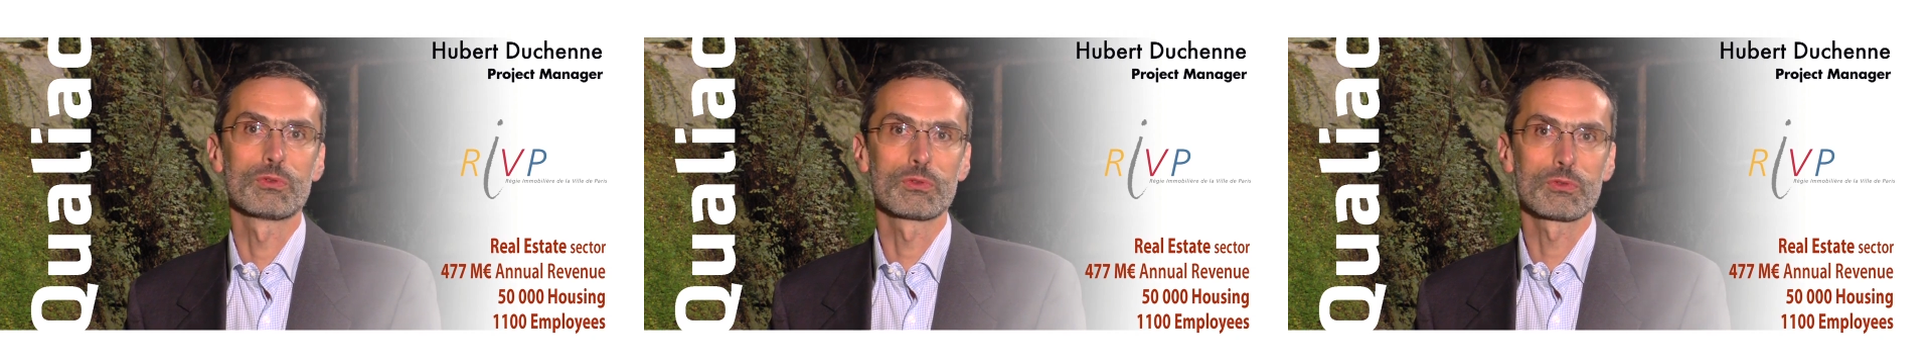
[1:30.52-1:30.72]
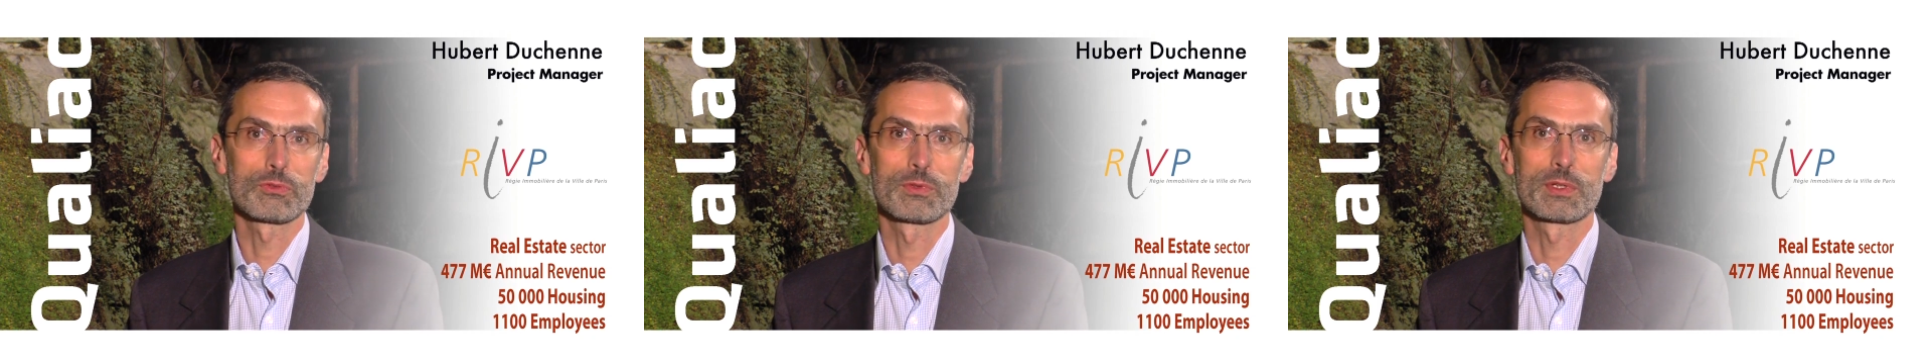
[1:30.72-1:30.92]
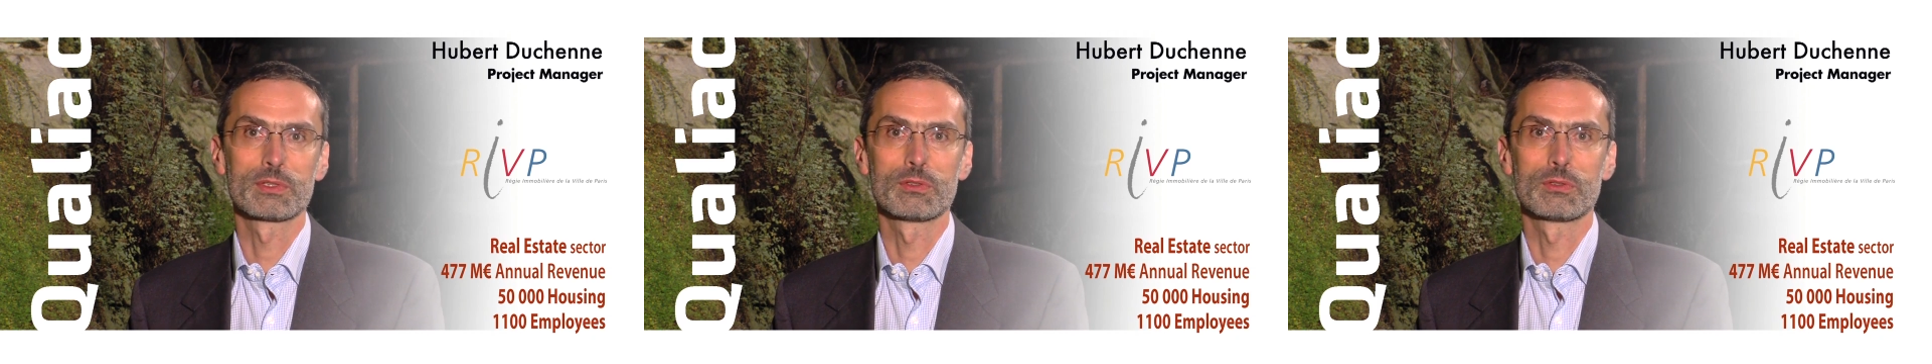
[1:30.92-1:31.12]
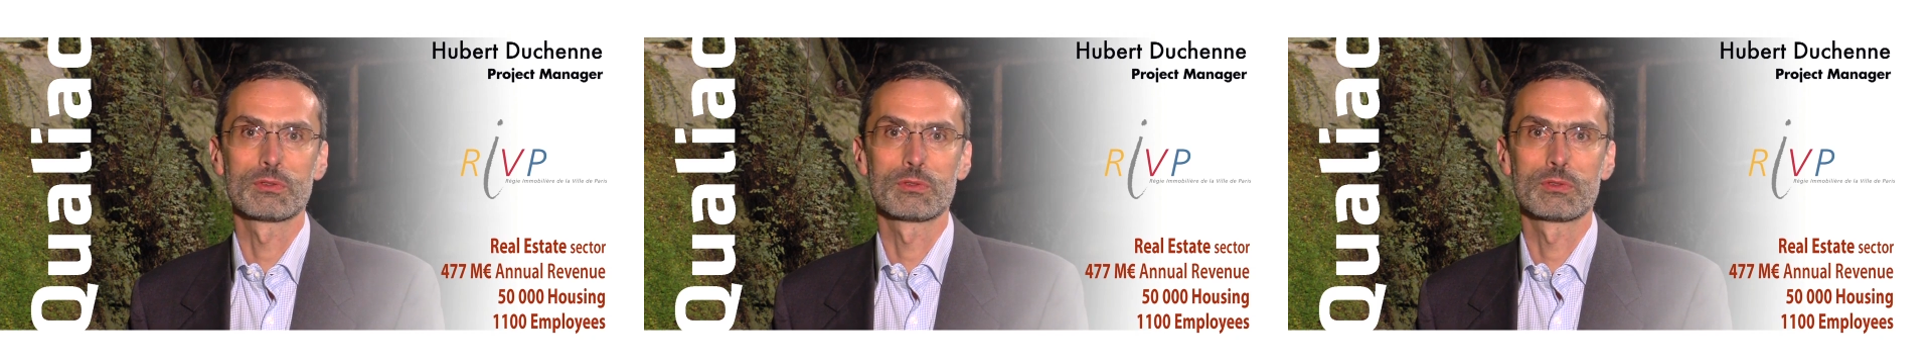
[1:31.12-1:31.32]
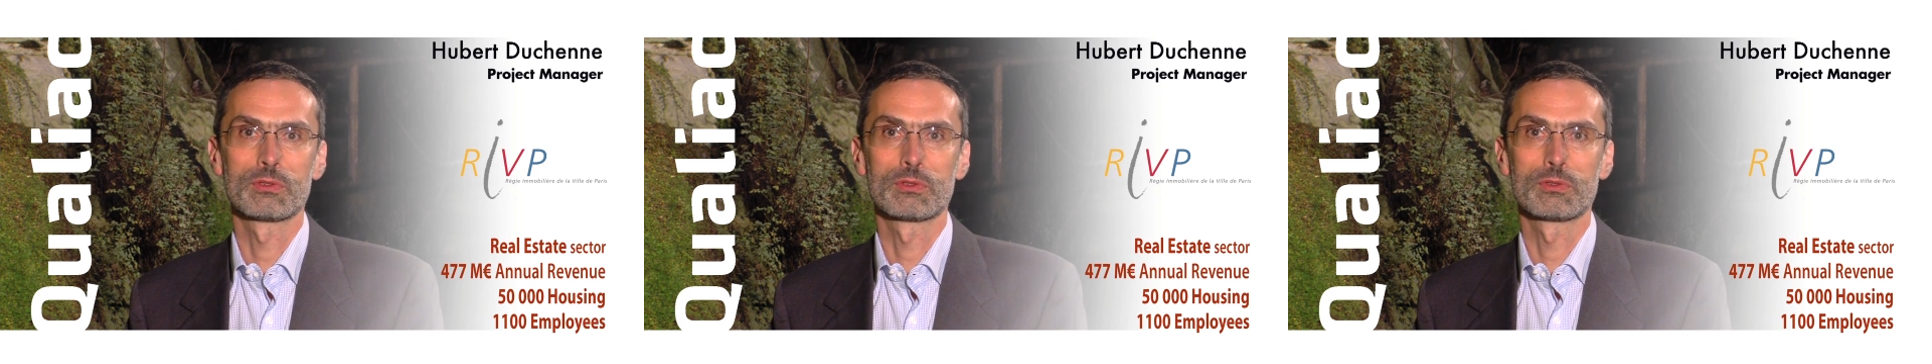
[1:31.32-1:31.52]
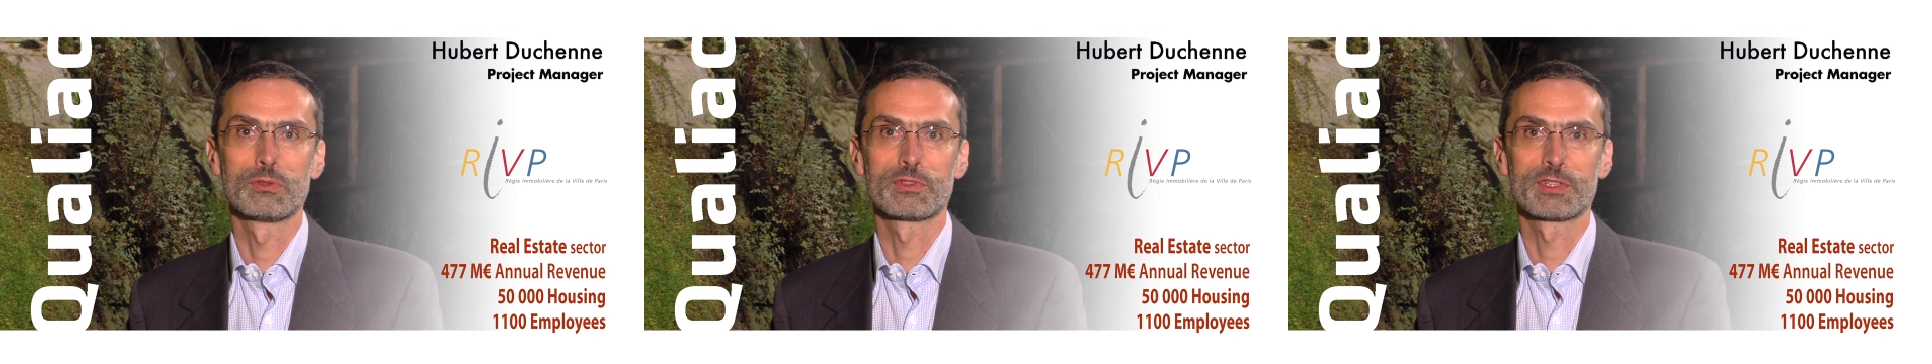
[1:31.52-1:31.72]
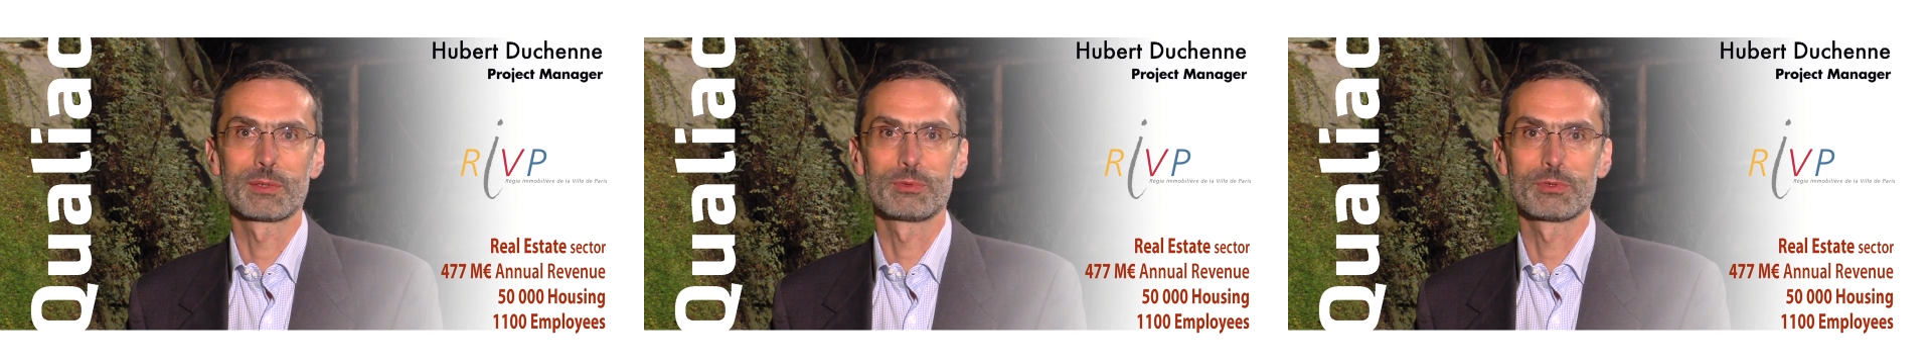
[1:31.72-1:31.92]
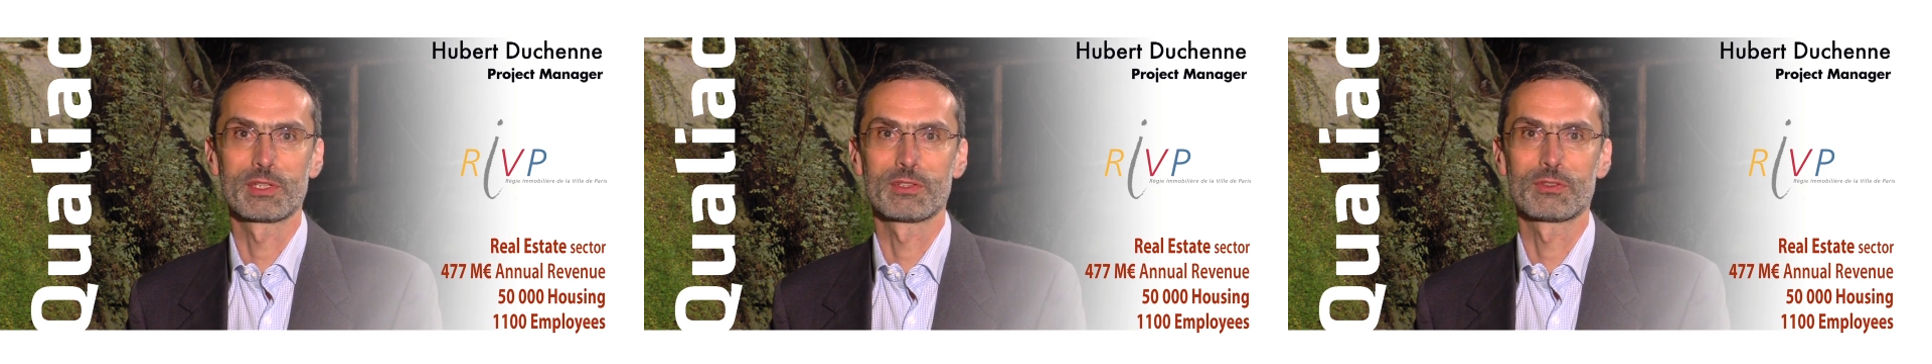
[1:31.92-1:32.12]
or just to answer a
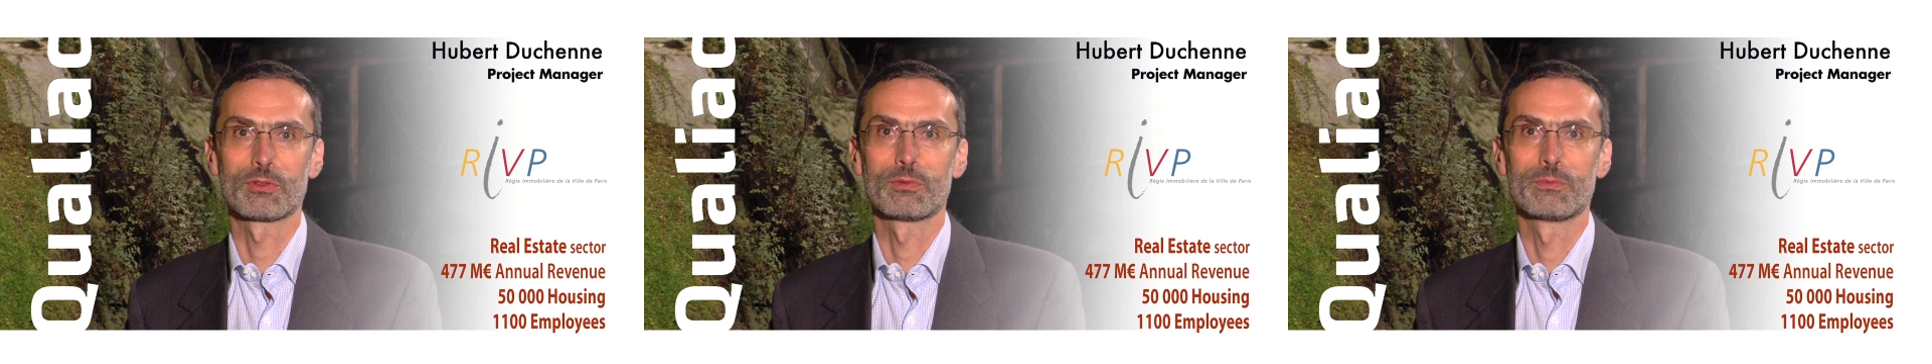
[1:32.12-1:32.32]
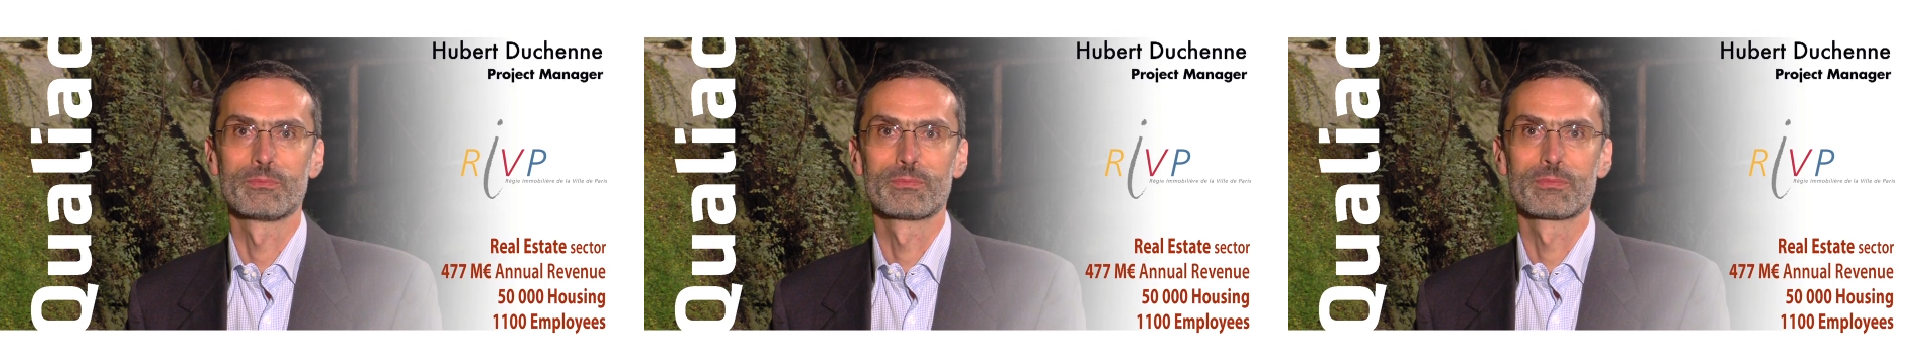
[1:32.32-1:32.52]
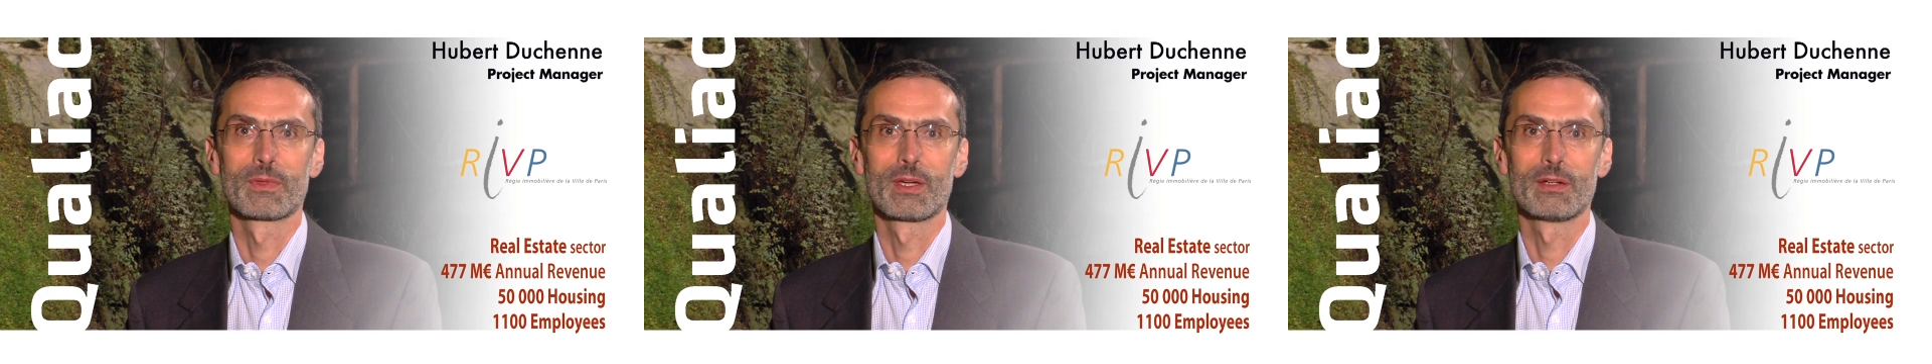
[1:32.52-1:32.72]
simple question.